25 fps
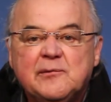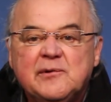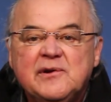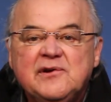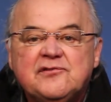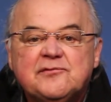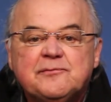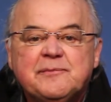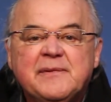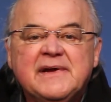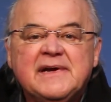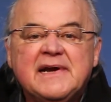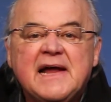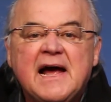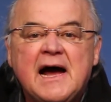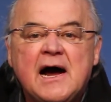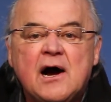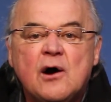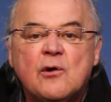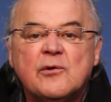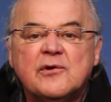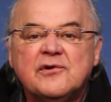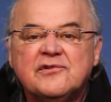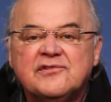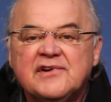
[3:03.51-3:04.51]
we spent
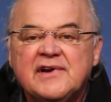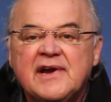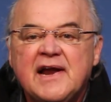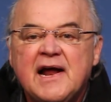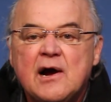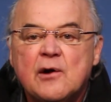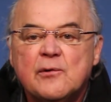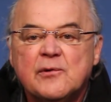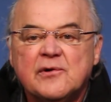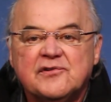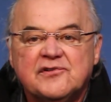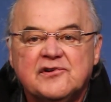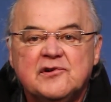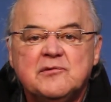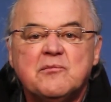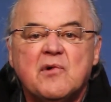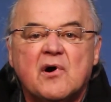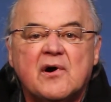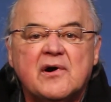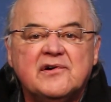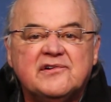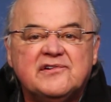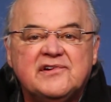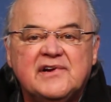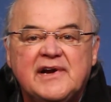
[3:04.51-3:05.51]
hours and hours in
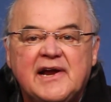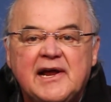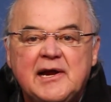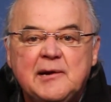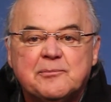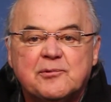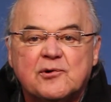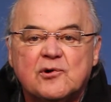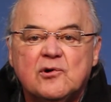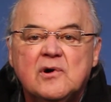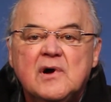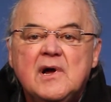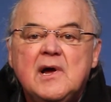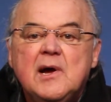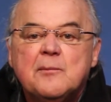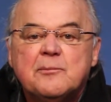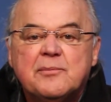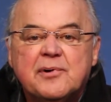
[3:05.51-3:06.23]
March and April